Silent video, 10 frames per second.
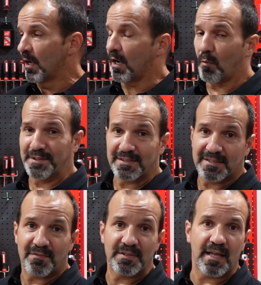with the
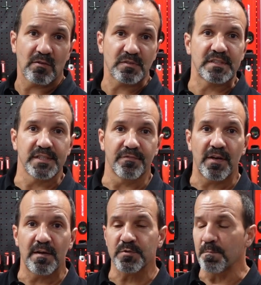7,000
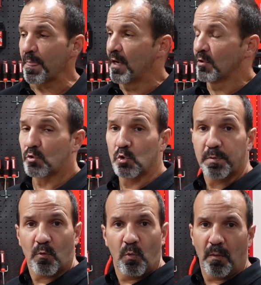CFMs.
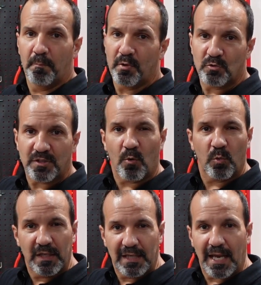Super well built. I
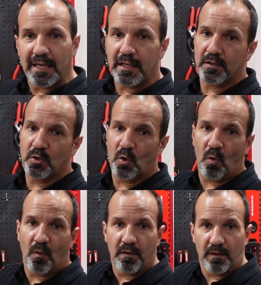really like, you
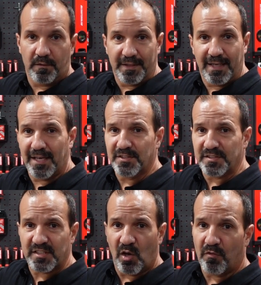know, the cage
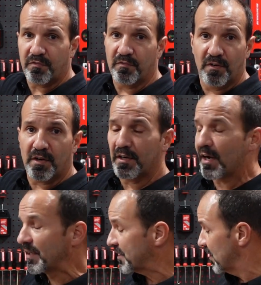itself, very
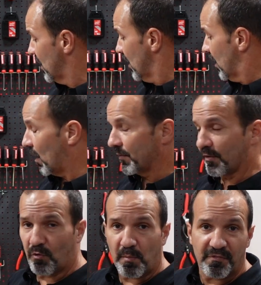nice. The
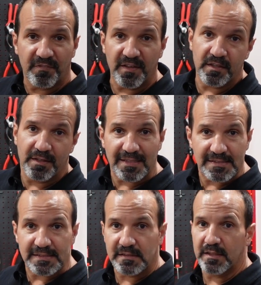rubber feet, nice
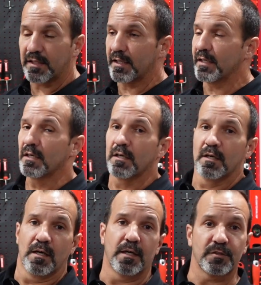and sticky.
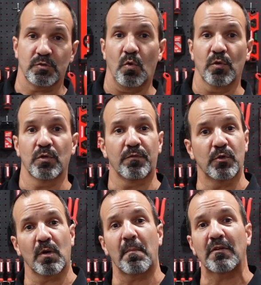So, you know, if you're
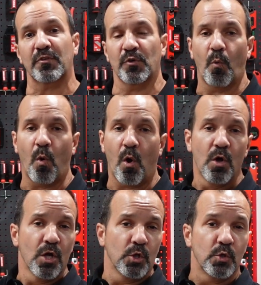gonna mount it on the wall,
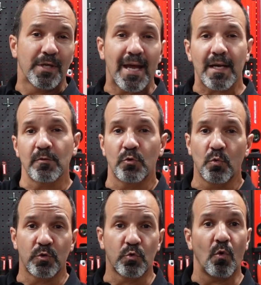you can't
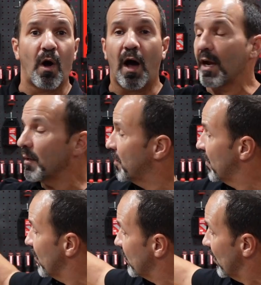do it too high
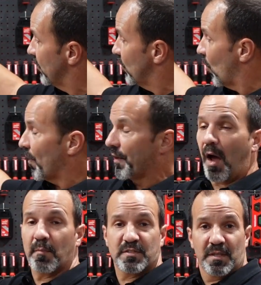because, you know, the
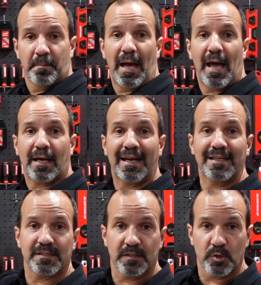knob is in the back and
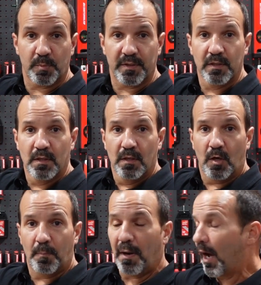it's a little bit
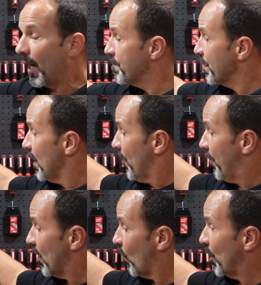up high.
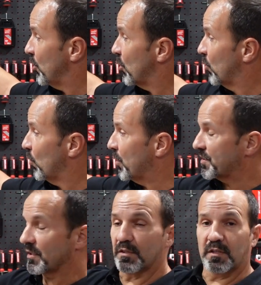But what you could do
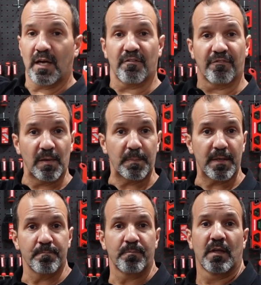is kind of flip
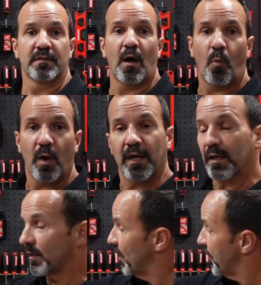it. That
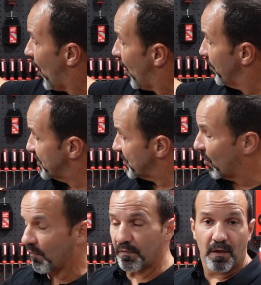way the knob is
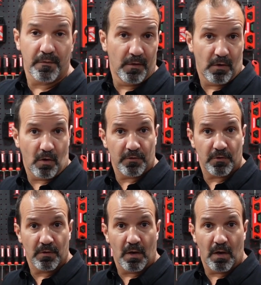on the
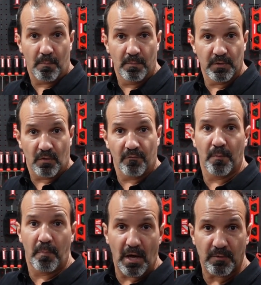other, you know, on the
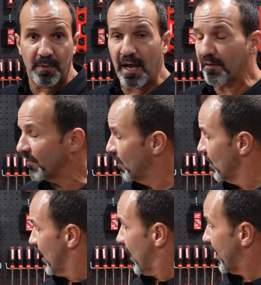bottom half.
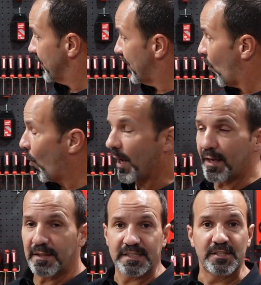and that
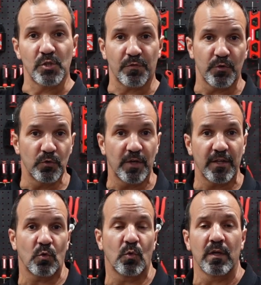way it's easier for you to
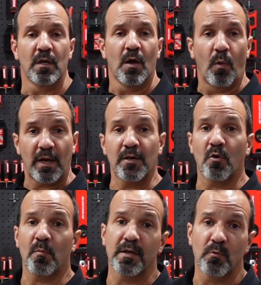get to it. What I
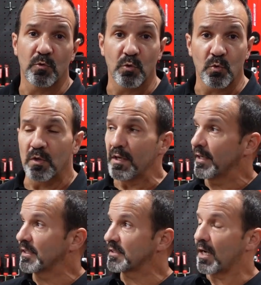normally would do
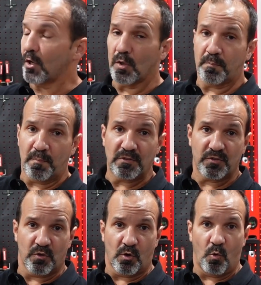is I'm gonna mount it
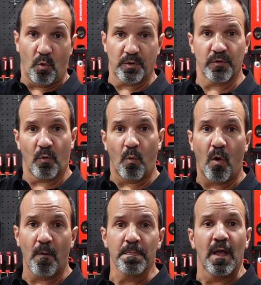on the corner on the
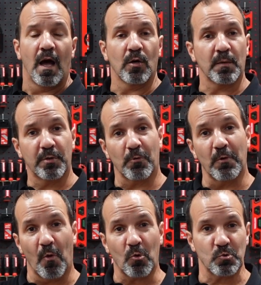wall. I'm gonna put a
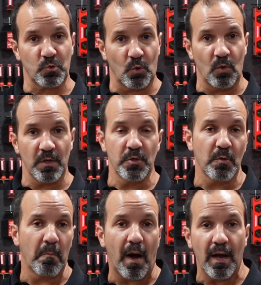remote control that you
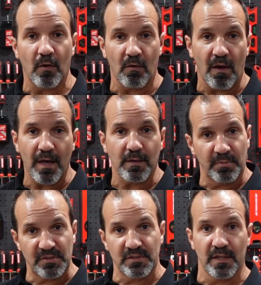could buy online. I'll
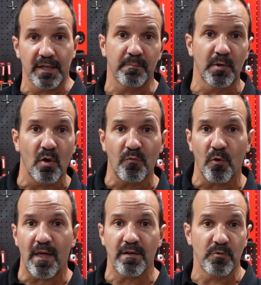put the link below
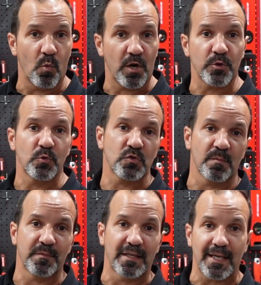for that if you wanted to do
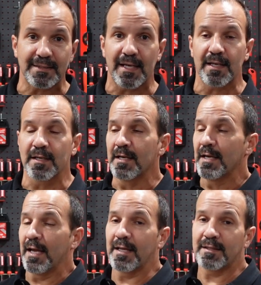something like that.
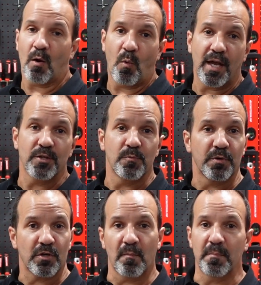And that way you
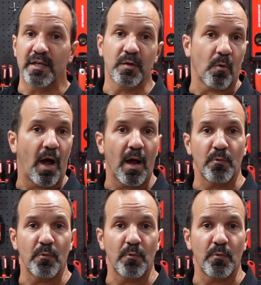put it on medium or high,